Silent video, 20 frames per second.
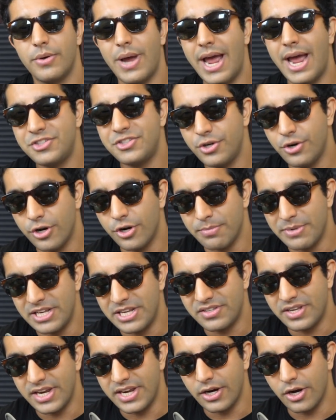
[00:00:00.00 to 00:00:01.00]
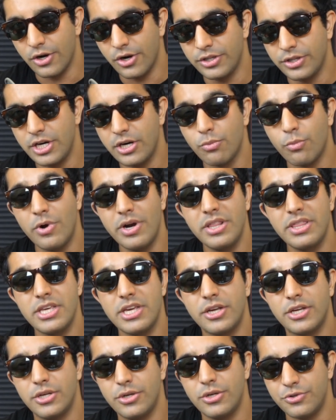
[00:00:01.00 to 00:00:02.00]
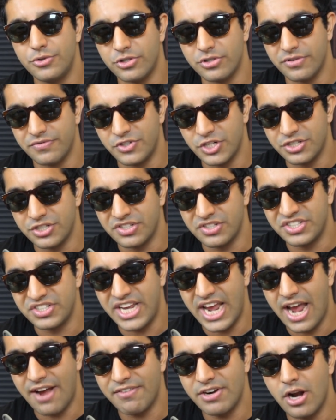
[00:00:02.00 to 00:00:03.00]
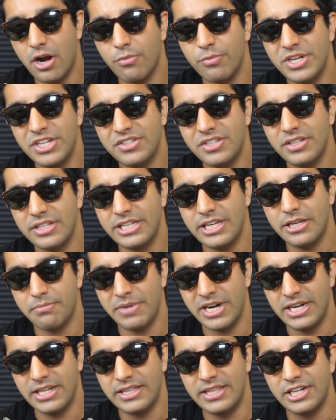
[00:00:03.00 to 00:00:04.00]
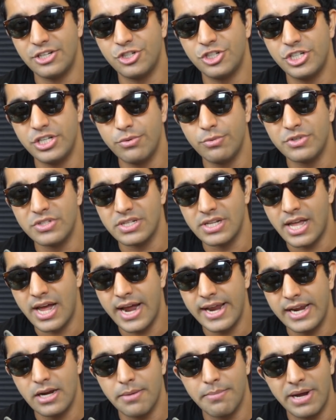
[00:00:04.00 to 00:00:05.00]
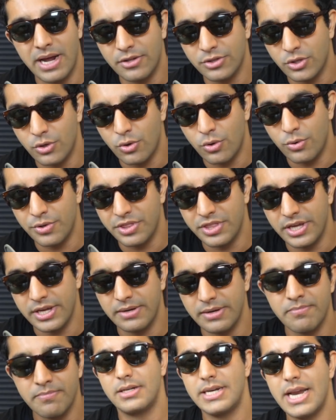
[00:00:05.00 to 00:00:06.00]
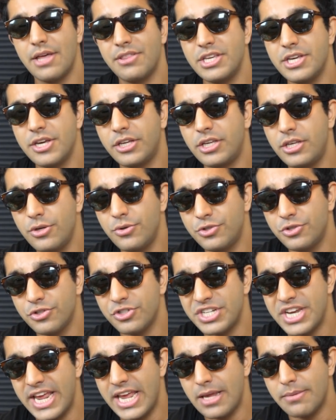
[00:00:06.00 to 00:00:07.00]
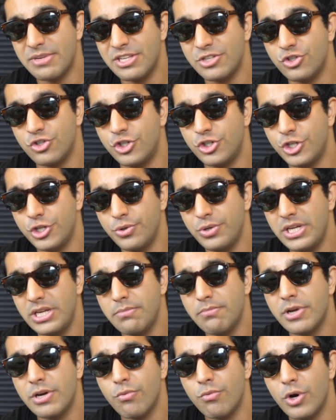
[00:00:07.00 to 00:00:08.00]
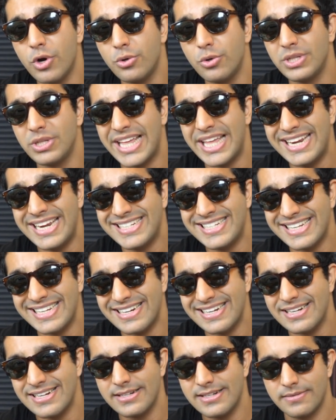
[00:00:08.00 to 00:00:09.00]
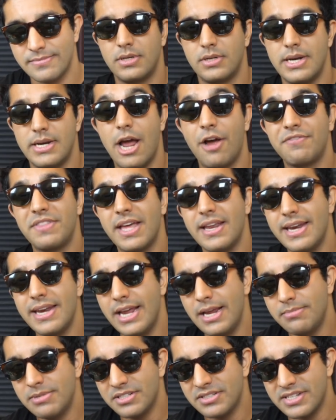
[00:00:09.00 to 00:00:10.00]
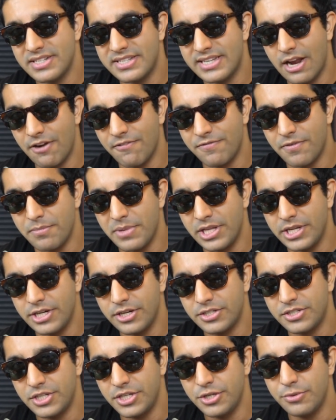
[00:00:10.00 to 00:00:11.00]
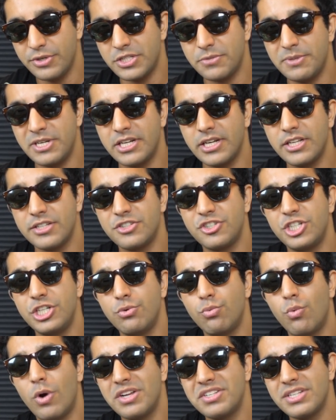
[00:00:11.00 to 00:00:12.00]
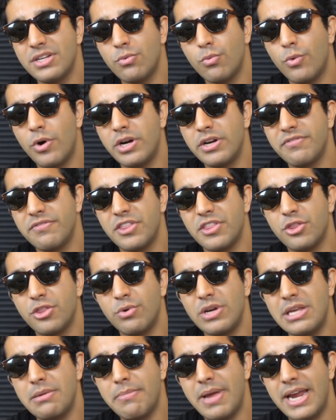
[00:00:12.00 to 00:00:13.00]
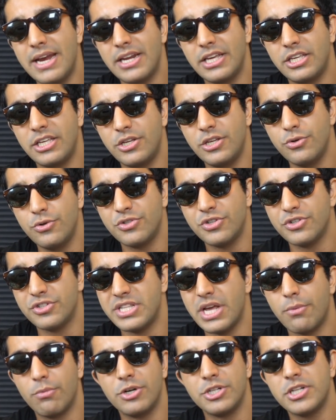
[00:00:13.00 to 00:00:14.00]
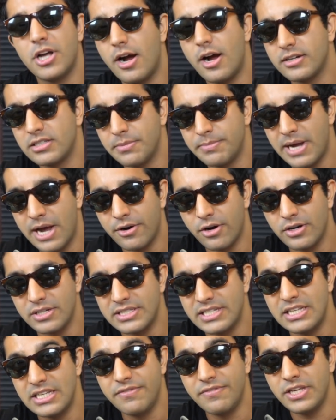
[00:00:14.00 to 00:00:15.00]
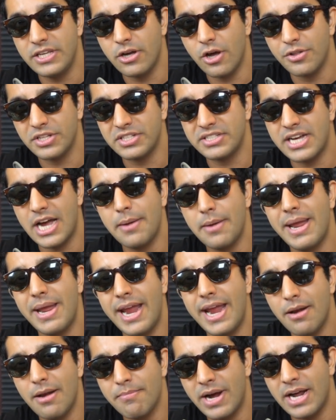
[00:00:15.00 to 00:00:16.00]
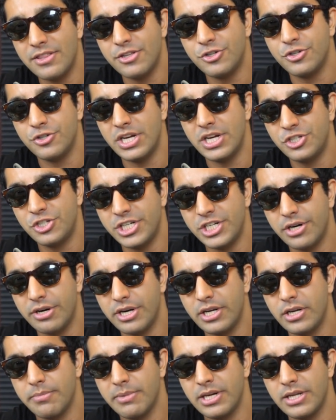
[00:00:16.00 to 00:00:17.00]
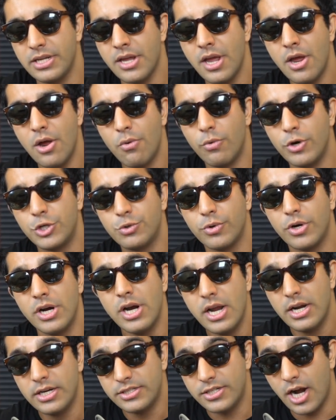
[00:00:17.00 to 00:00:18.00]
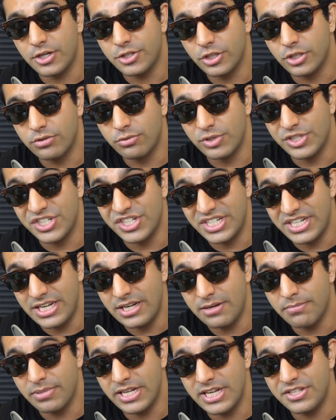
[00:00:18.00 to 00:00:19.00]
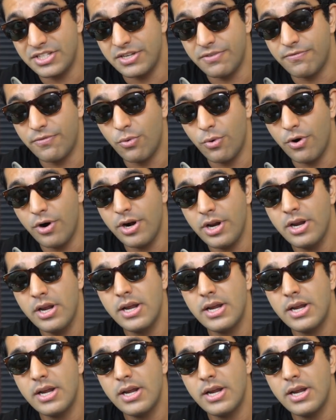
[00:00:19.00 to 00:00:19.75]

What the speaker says: as you heard me saying earlier, one of the accusers of Justice Kavanaugh recently admitted that she was lying about the whole thing. Now, the accuser's name is Judy Munro-Leighton. Now, if that name doesn't sound familiar to you, it's because she wasn't one of the three main accusers that were talked about on TV all the time and by the Judiciary Committee, which were Dr. Christine Blasey Ford,